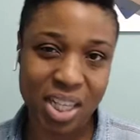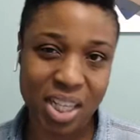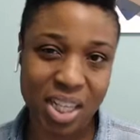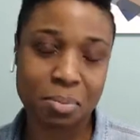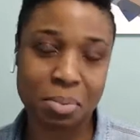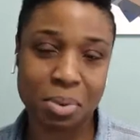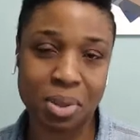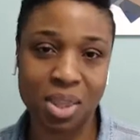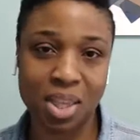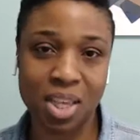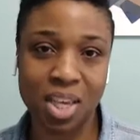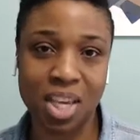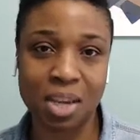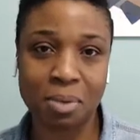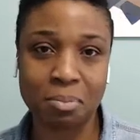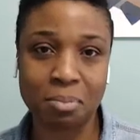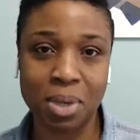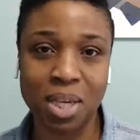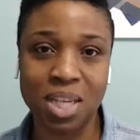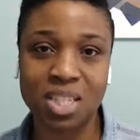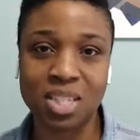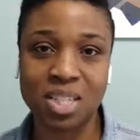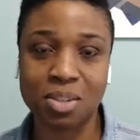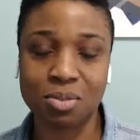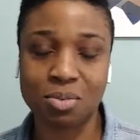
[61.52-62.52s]
of thing
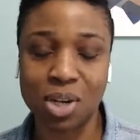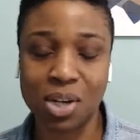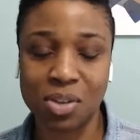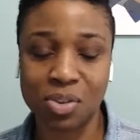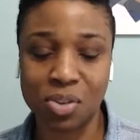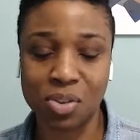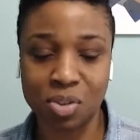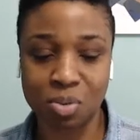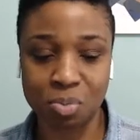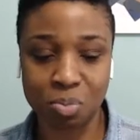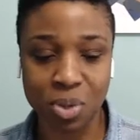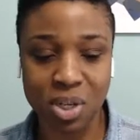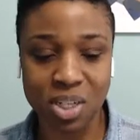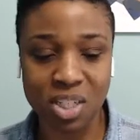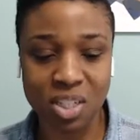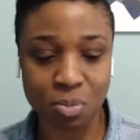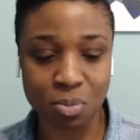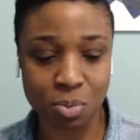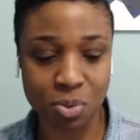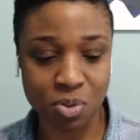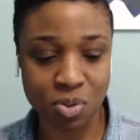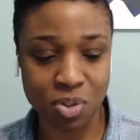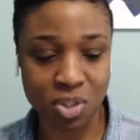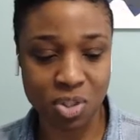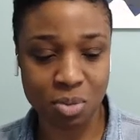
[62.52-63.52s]
based around those
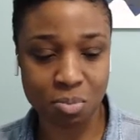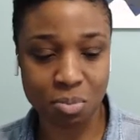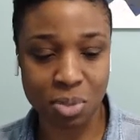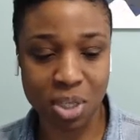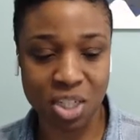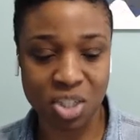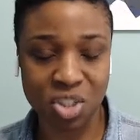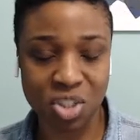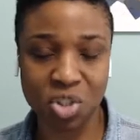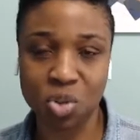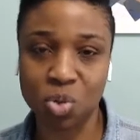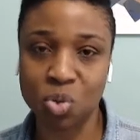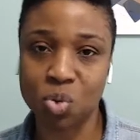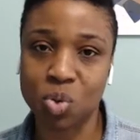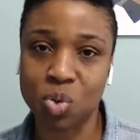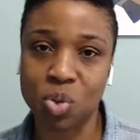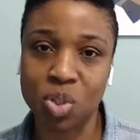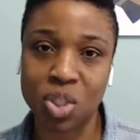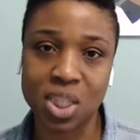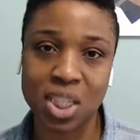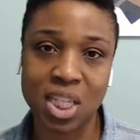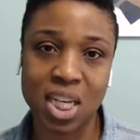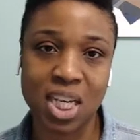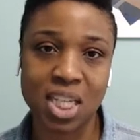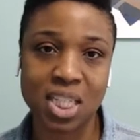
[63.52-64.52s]
principles to make sure
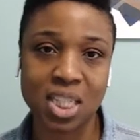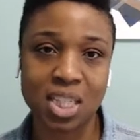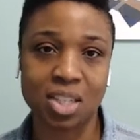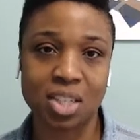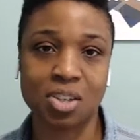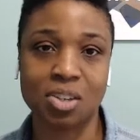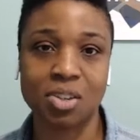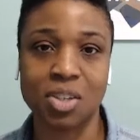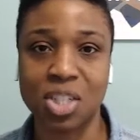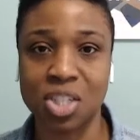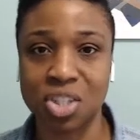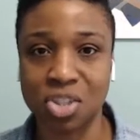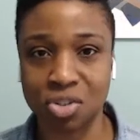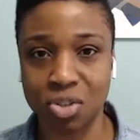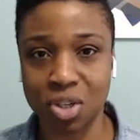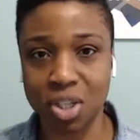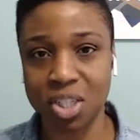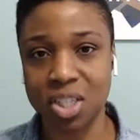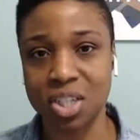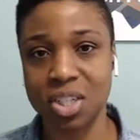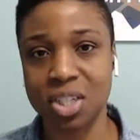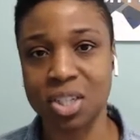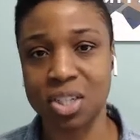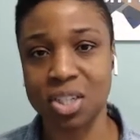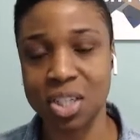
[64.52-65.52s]
that they're
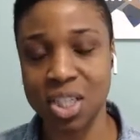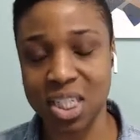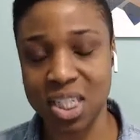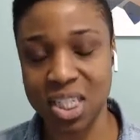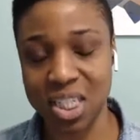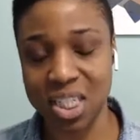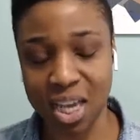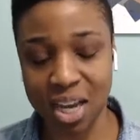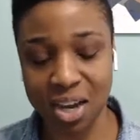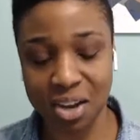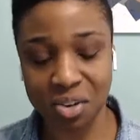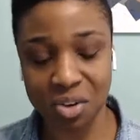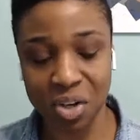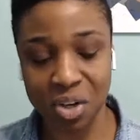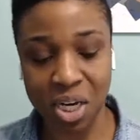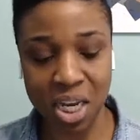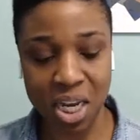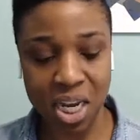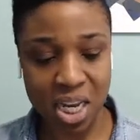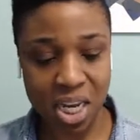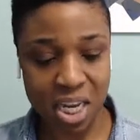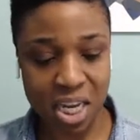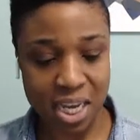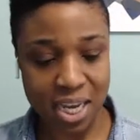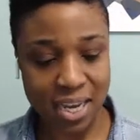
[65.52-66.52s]
instructionally sound.
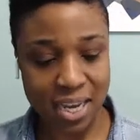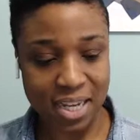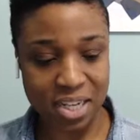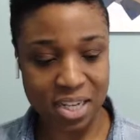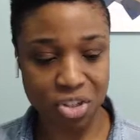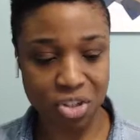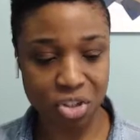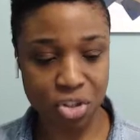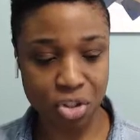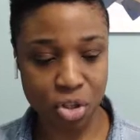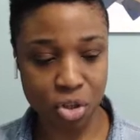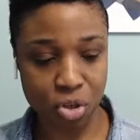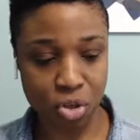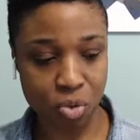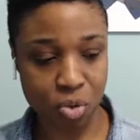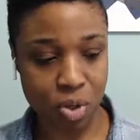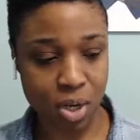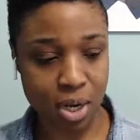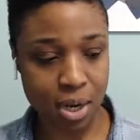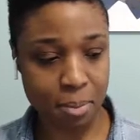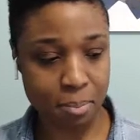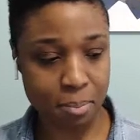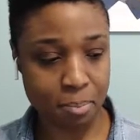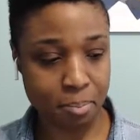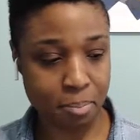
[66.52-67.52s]
And so
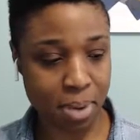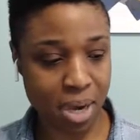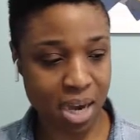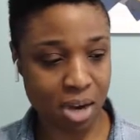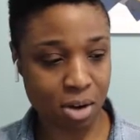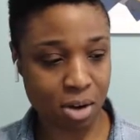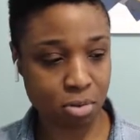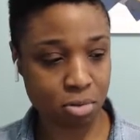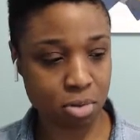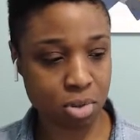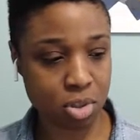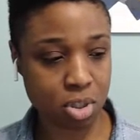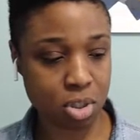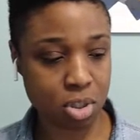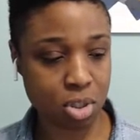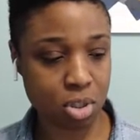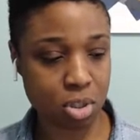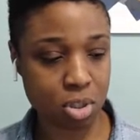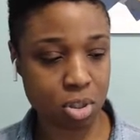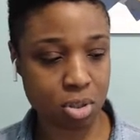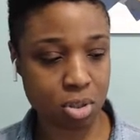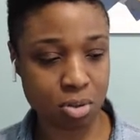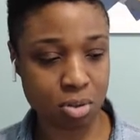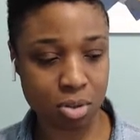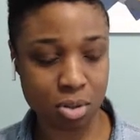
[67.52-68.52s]
about,
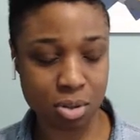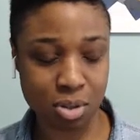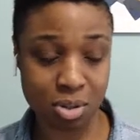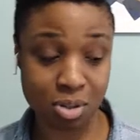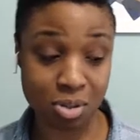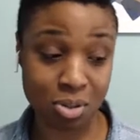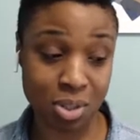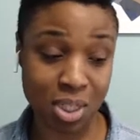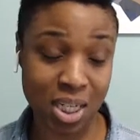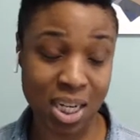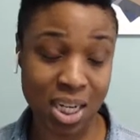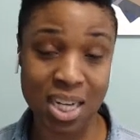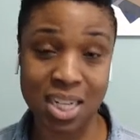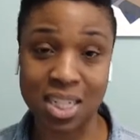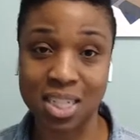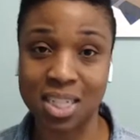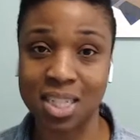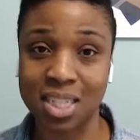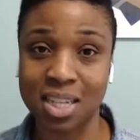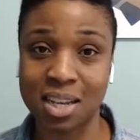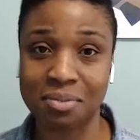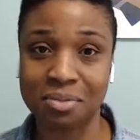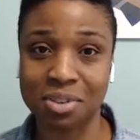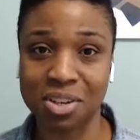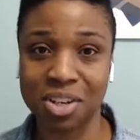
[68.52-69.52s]
oh gosh,
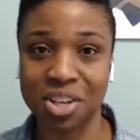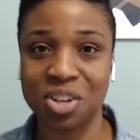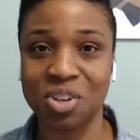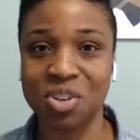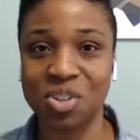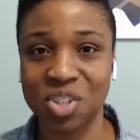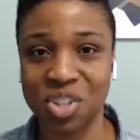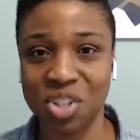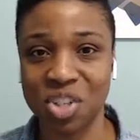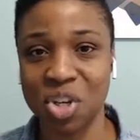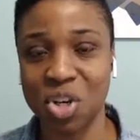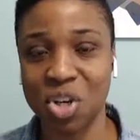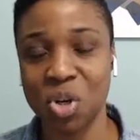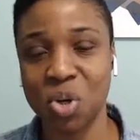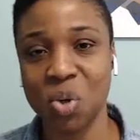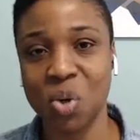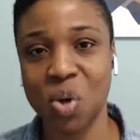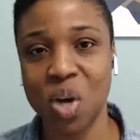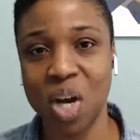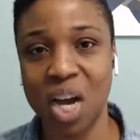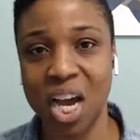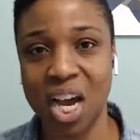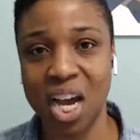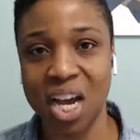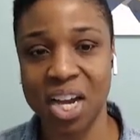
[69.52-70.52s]
7 years
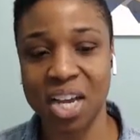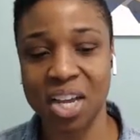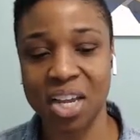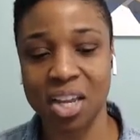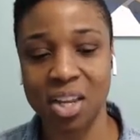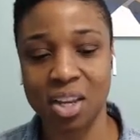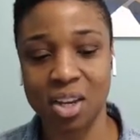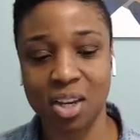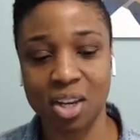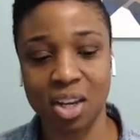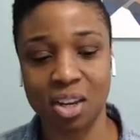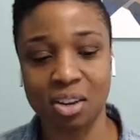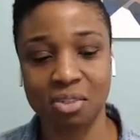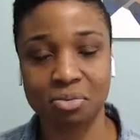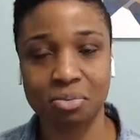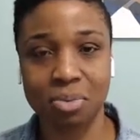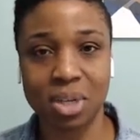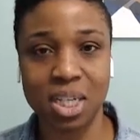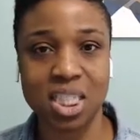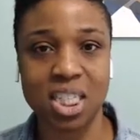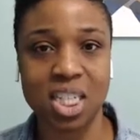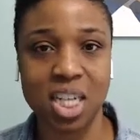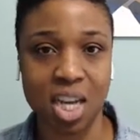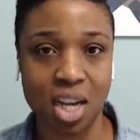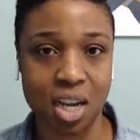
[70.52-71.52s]
ago, I left my
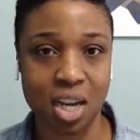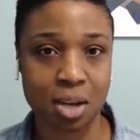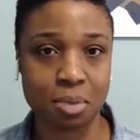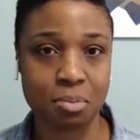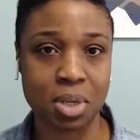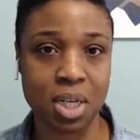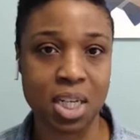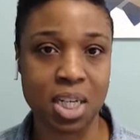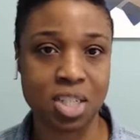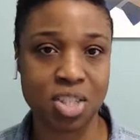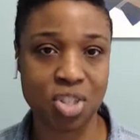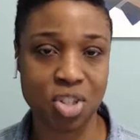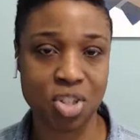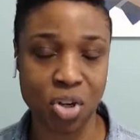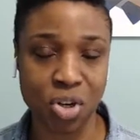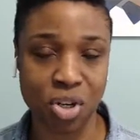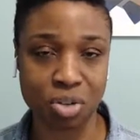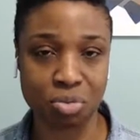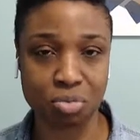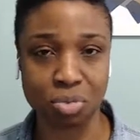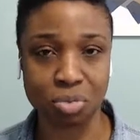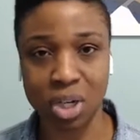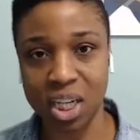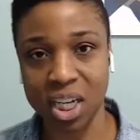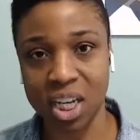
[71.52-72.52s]
job and I started
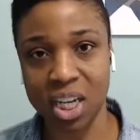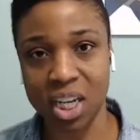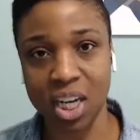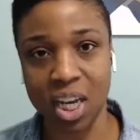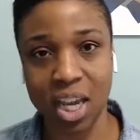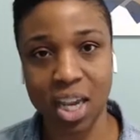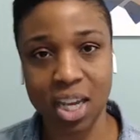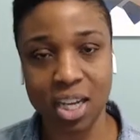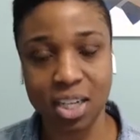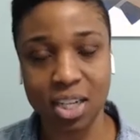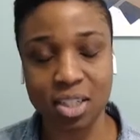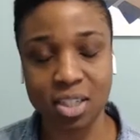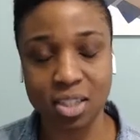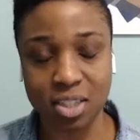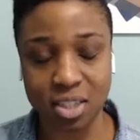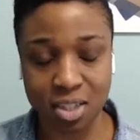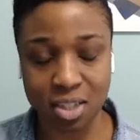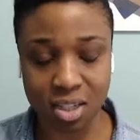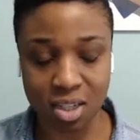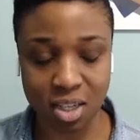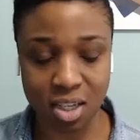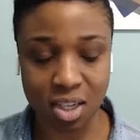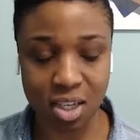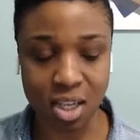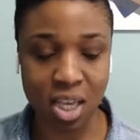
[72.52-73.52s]
running an
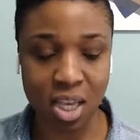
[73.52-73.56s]
agency